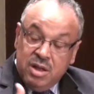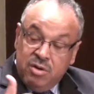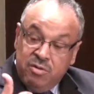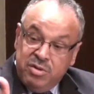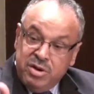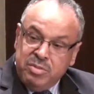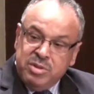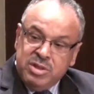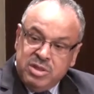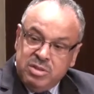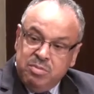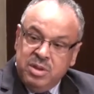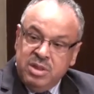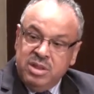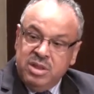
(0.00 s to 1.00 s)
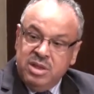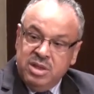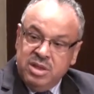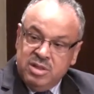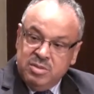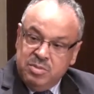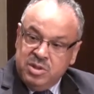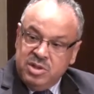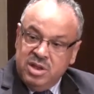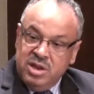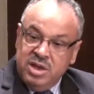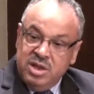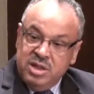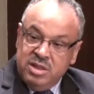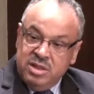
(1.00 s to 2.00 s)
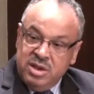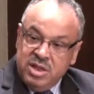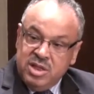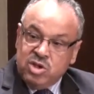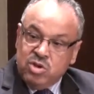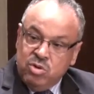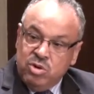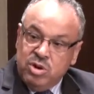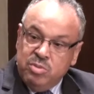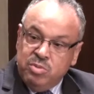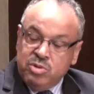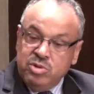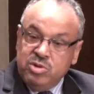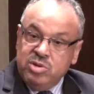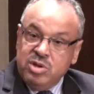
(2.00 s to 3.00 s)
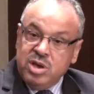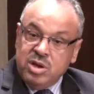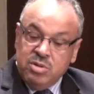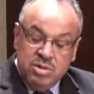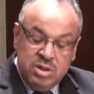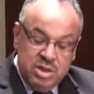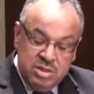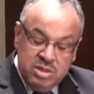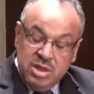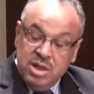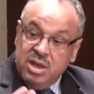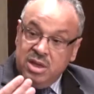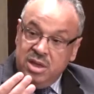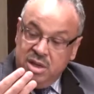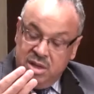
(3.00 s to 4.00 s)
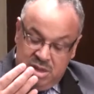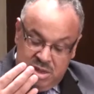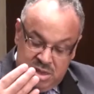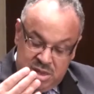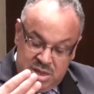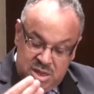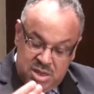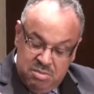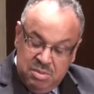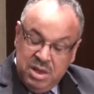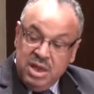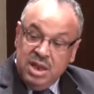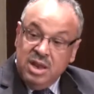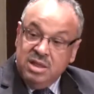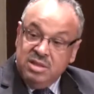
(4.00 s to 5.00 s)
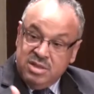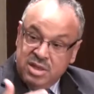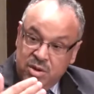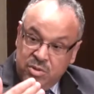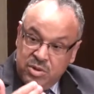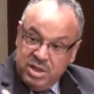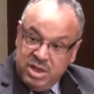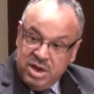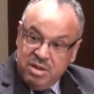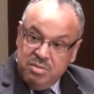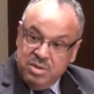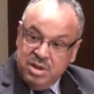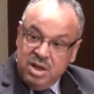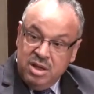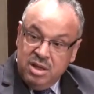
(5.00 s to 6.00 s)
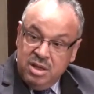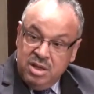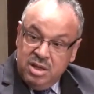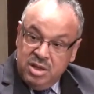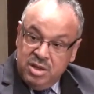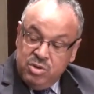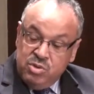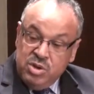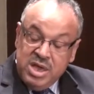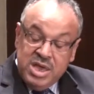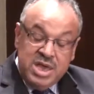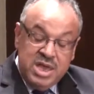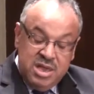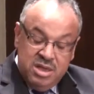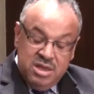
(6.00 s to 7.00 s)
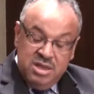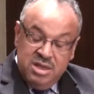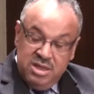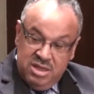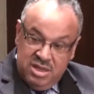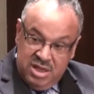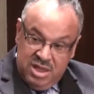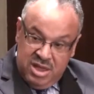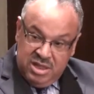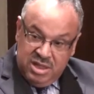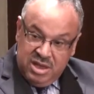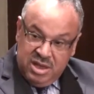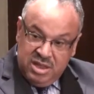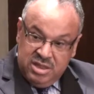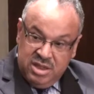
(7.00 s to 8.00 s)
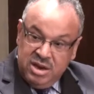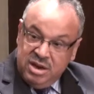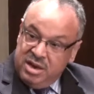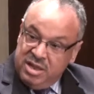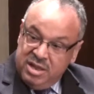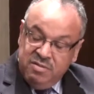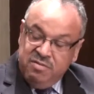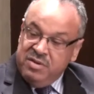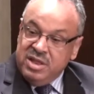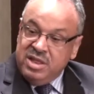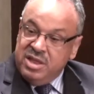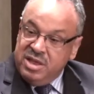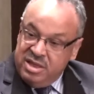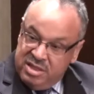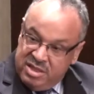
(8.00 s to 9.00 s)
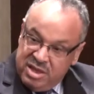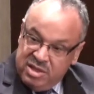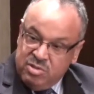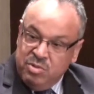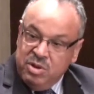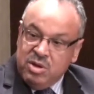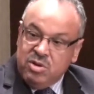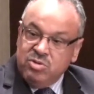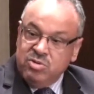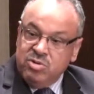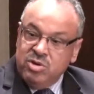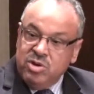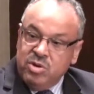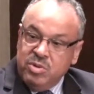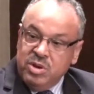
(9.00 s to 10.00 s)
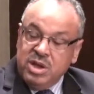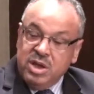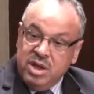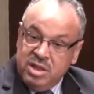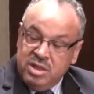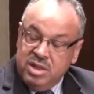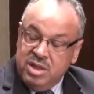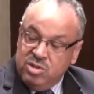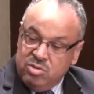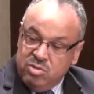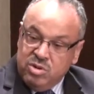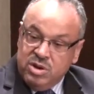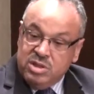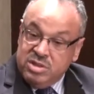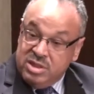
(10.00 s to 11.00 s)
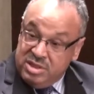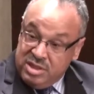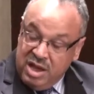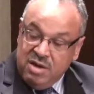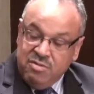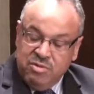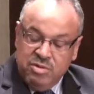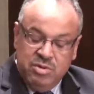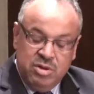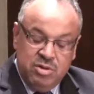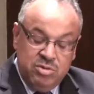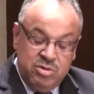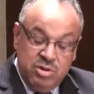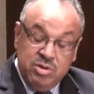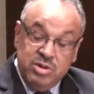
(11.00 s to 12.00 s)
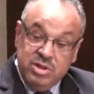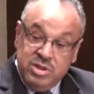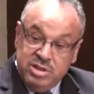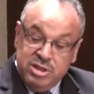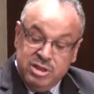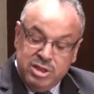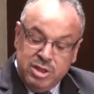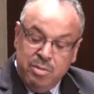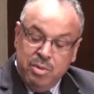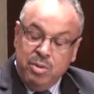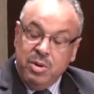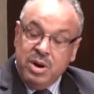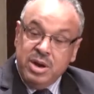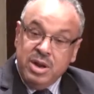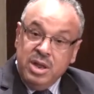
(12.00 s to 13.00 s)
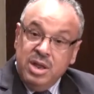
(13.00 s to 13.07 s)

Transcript: government spending, especially in rich oil producing countries, mainly Saudi Arabia, UAE, and Qatar, definitely things will continue growing, and insurance, Takaful will continue growing. This is number one.